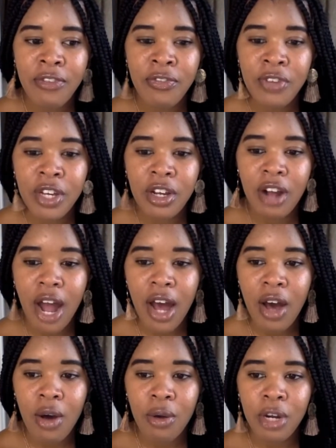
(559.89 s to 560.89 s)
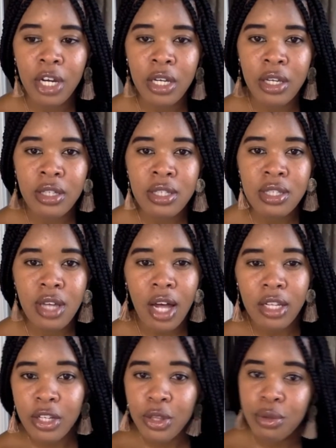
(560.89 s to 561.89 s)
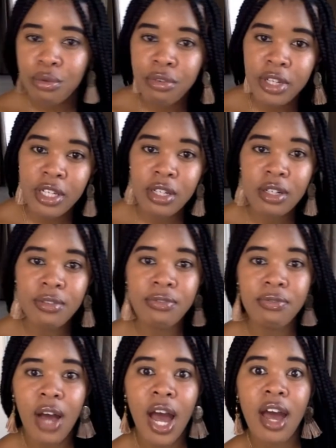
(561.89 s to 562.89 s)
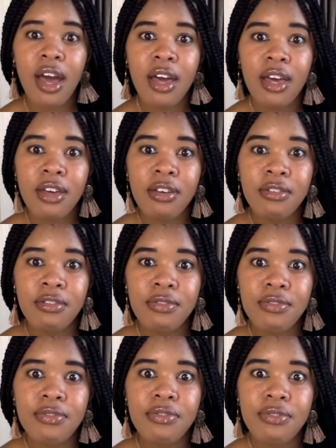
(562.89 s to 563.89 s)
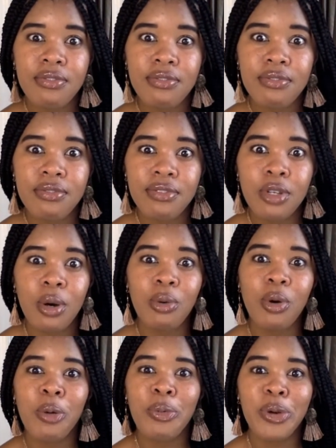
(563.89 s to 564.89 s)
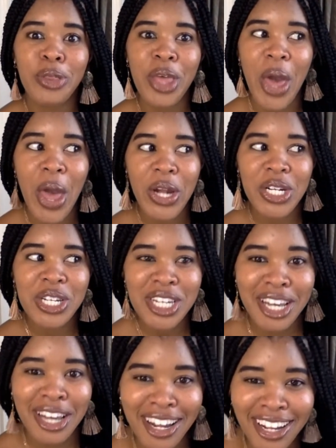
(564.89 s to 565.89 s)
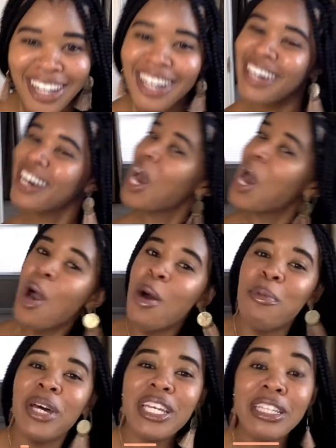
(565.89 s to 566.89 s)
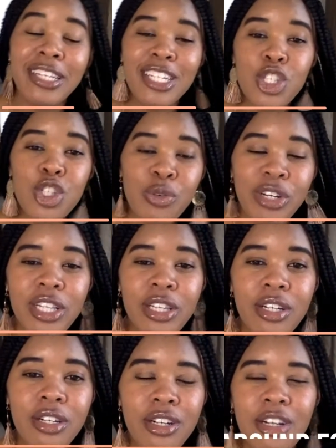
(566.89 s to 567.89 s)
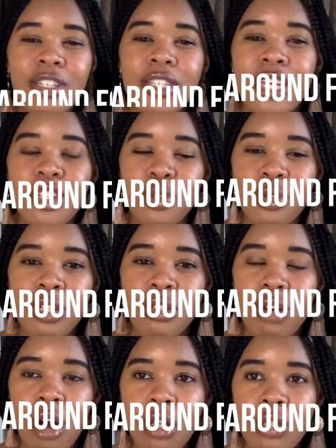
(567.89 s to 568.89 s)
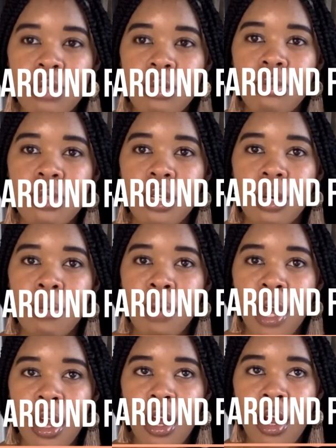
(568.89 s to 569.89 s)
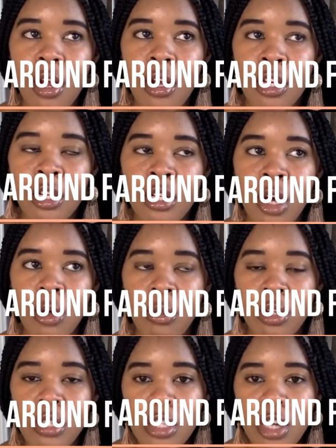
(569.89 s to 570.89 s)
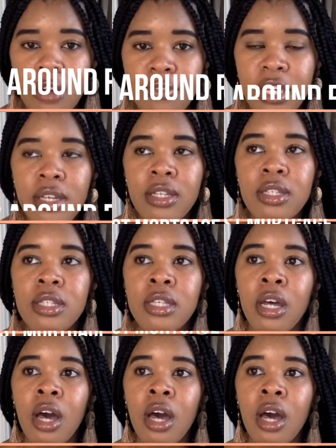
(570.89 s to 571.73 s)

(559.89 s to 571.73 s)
figure out a solid 3 to 5, don't quote me on that, but at least 3 lenders that you can talk to compare, you know, their service,